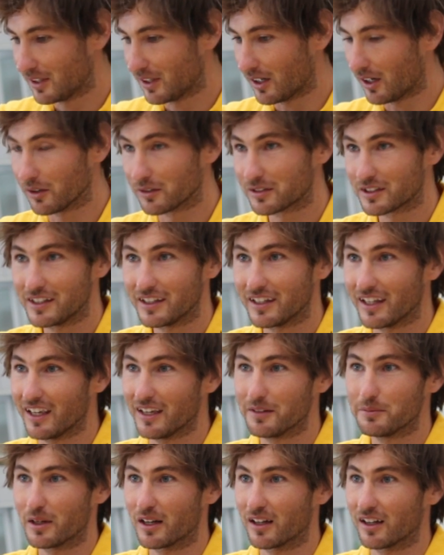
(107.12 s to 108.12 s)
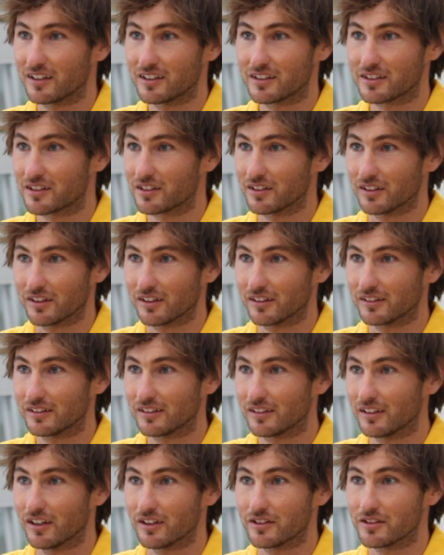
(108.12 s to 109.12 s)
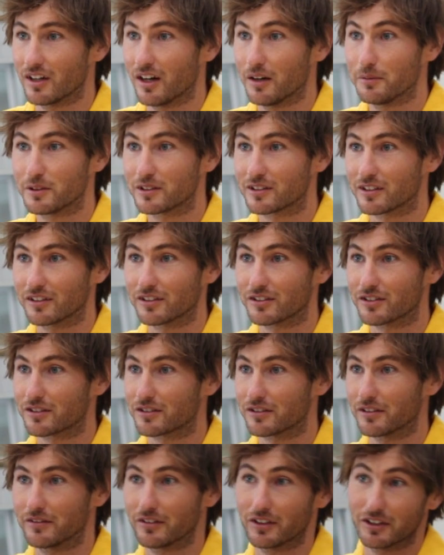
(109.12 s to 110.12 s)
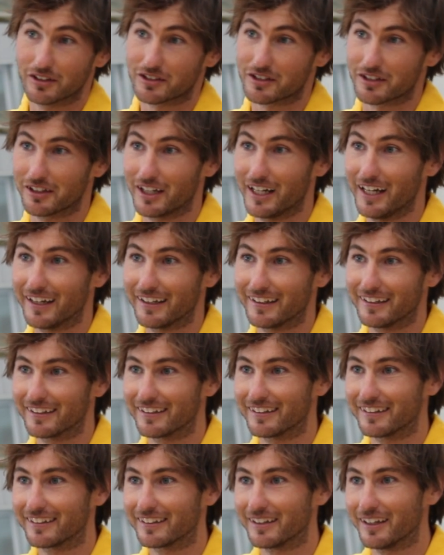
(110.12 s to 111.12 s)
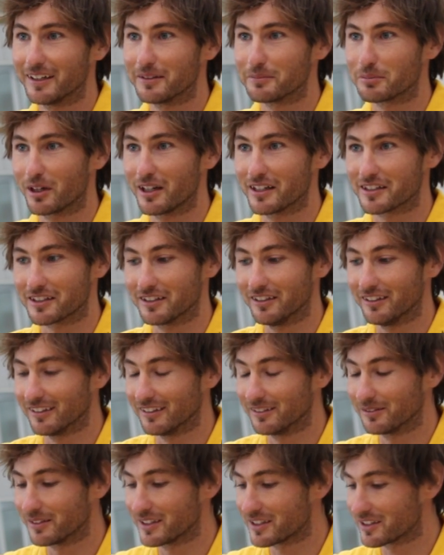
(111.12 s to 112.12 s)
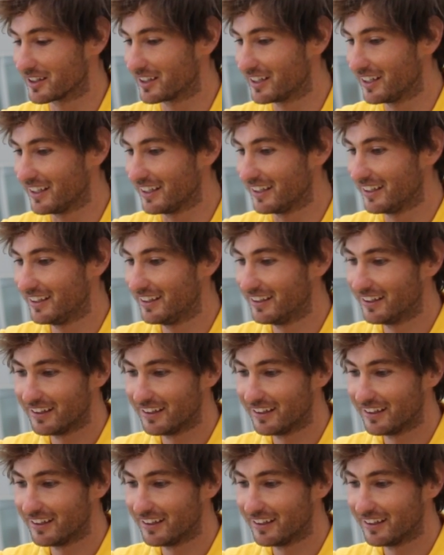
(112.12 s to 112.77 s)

I was in there, but I just thought, no dramas, I'll just reverse her out and press on, which I did.